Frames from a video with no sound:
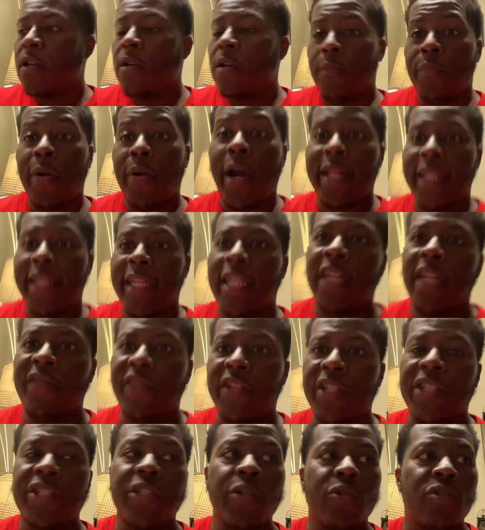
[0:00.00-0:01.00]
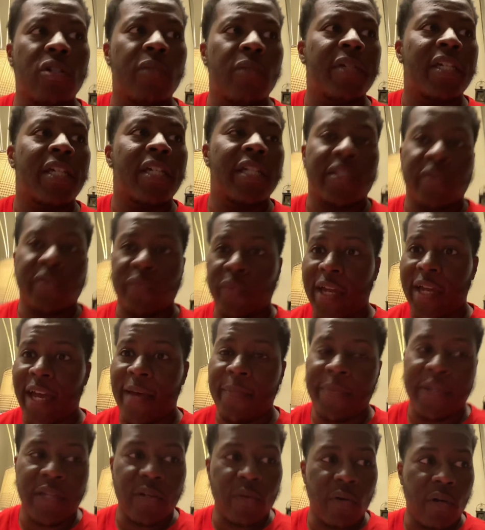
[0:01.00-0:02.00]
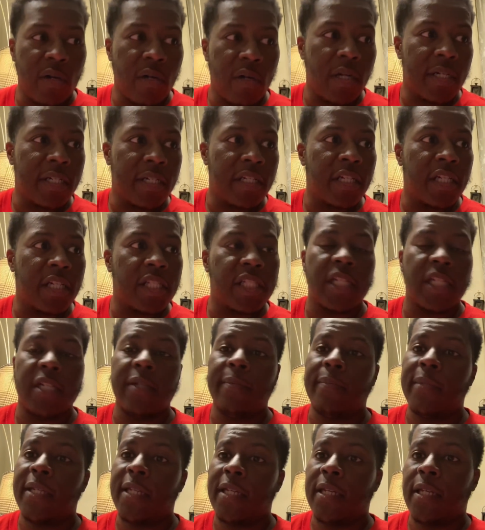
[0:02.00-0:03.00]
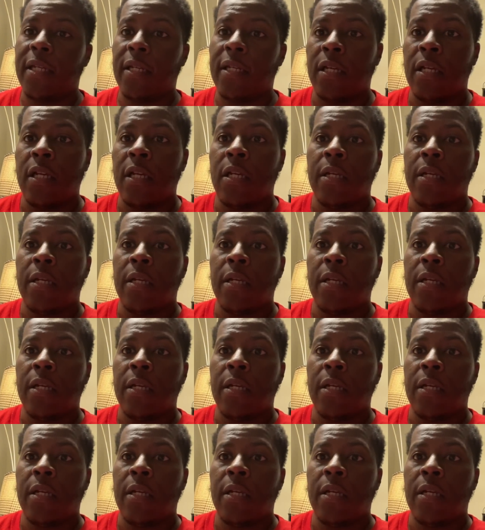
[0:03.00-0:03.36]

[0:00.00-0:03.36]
Probably even sooner because the way I be going hard in the gym, man.